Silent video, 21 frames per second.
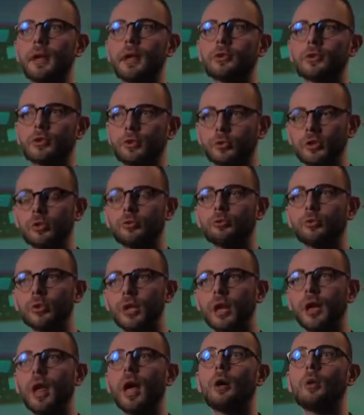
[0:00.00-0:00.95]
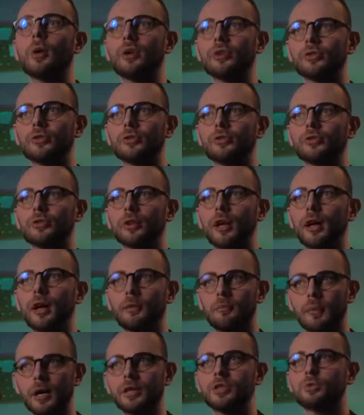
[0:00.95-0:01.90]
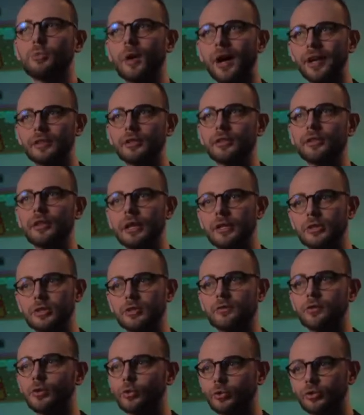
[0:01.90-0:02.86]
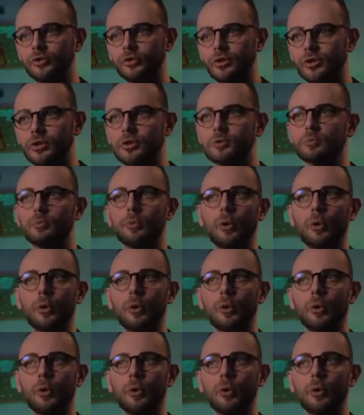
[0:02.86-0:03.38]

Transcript: So this would allow us a much wider range of usage,